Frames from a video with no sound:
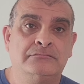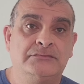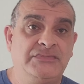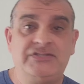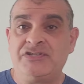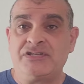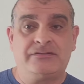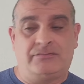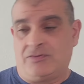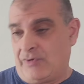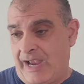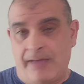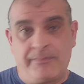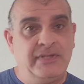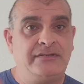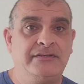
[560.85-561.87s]
You just
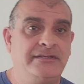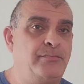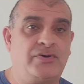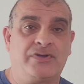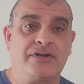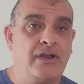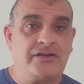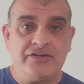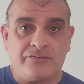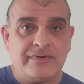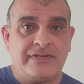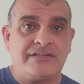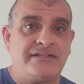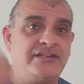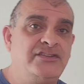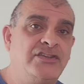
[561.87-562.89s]
grab it and you put it on your
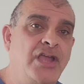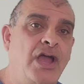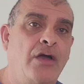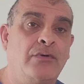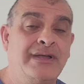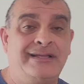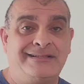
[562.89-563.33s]
wrist and you go.